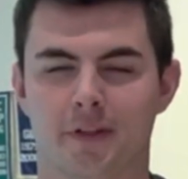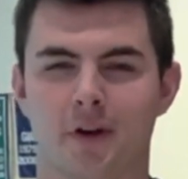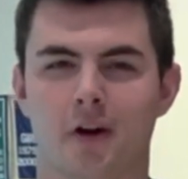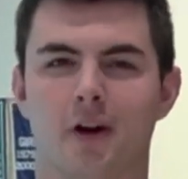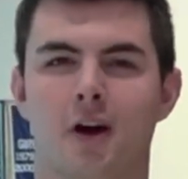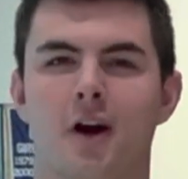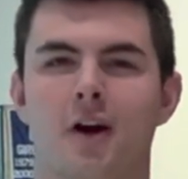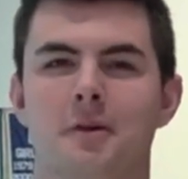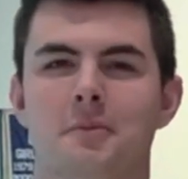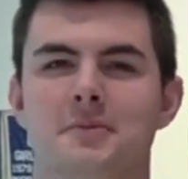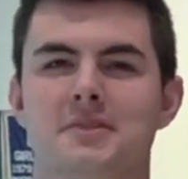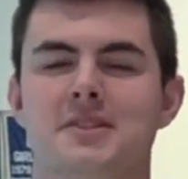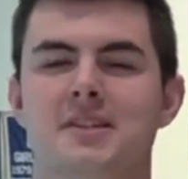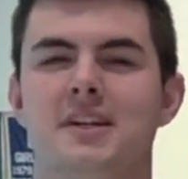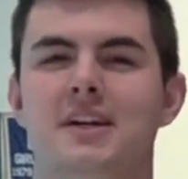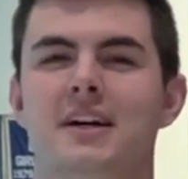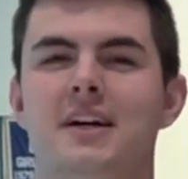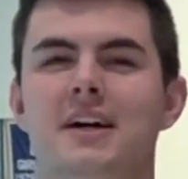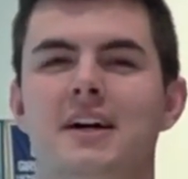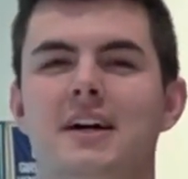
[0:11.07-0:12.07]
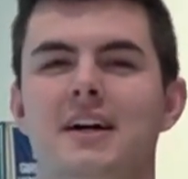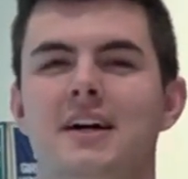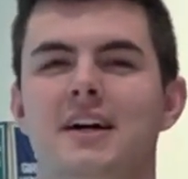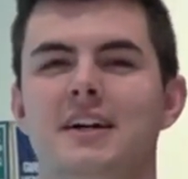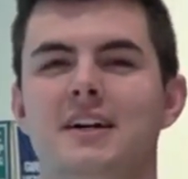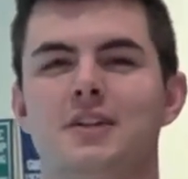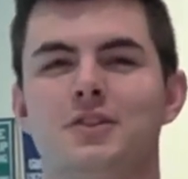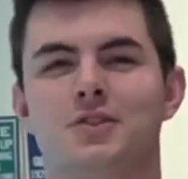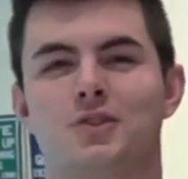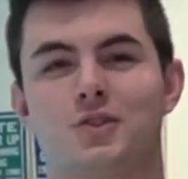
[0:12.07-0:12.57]
our arms.
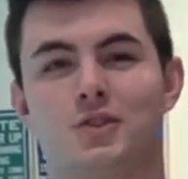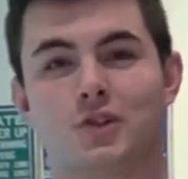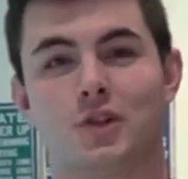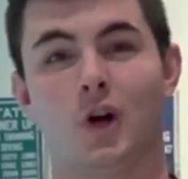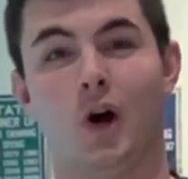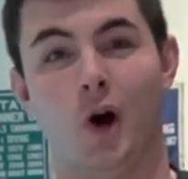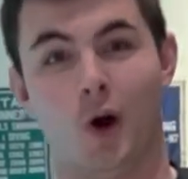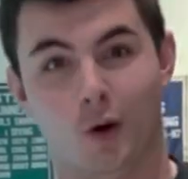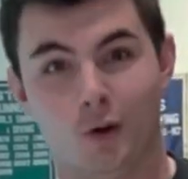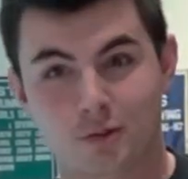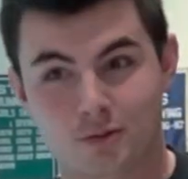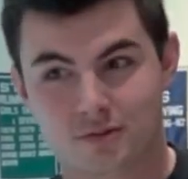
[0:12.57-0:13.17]
So